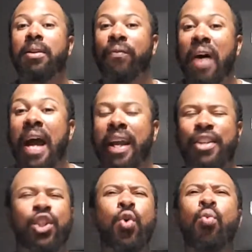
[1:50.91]
the
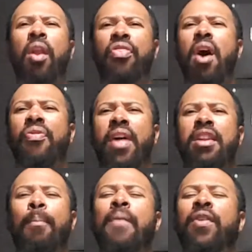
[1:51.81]
Vikings. Who would have thought that?
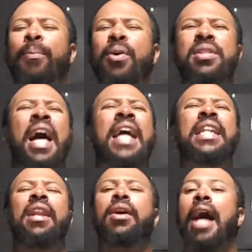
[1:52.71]
The Buffalo Bills,
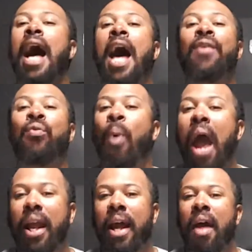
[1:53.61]
they look out of
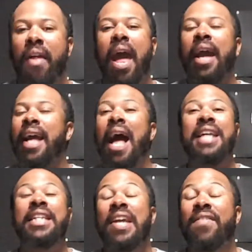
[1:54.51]
whack. They had
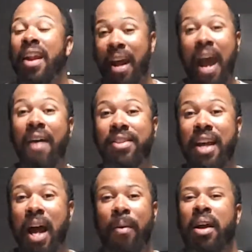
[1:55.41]
guys leaving at
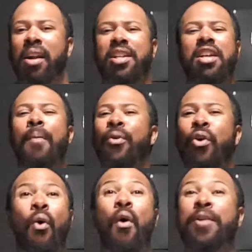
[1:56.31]
halftime. LaShawn
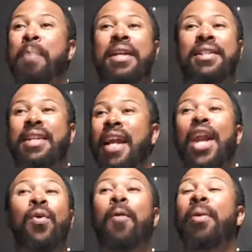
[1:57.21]
McCoy is basically saying, I
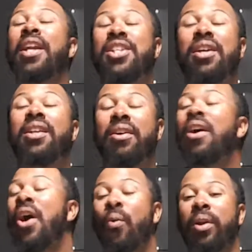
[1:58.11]
don't want to play this year either
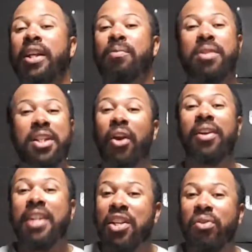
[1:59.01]
with these
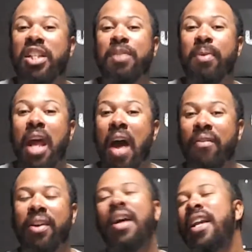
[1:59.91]
mysterious injuries he's been
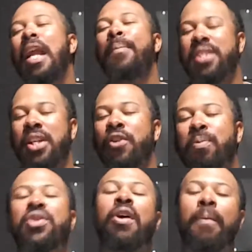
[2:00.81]
having. Not mysterious, but
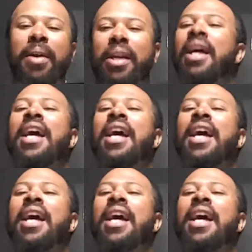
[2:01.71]
you know what I mean?